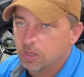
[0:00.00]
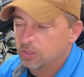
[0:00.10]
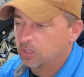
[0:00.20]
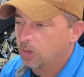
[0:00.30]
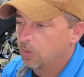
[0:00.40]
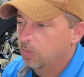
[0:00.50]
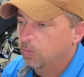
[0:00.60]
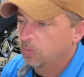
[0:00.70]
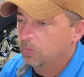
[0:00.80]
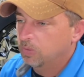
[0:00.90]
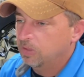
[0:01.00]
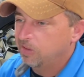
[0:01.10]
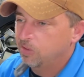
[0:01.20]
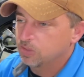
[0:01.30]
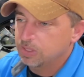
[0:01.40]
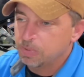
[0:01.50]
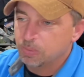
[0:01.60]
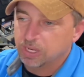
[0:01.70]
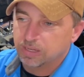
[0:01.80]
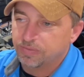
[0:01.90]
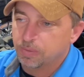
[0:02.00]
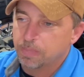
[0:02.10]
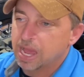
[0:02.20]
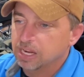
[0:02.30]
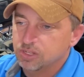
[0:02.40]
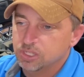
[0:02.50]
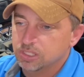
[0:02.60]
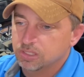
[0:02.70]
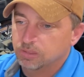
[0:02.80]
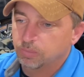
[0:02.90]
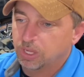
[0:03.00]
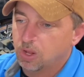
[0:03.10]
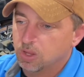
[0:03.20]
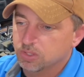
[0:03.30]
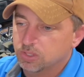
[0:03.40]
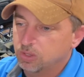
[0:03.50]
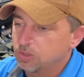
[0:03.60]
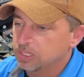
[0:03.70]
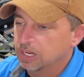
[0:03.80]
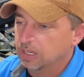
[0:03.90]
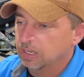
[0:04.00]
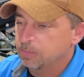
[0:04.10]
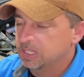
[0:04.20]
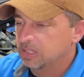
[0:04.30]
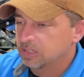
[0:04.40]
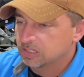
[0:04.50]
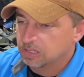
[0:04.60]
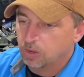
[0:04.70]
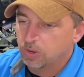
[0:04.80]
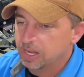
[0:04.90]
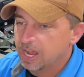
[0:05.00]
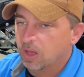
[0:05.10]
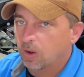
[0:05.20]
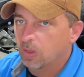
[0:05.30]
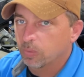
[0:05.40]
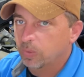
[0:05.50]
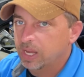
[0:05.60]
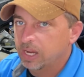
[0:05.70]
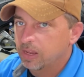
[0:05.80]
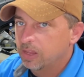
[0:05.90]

So you see people getting different mileages, but also you take a limited that's loaded out all the way,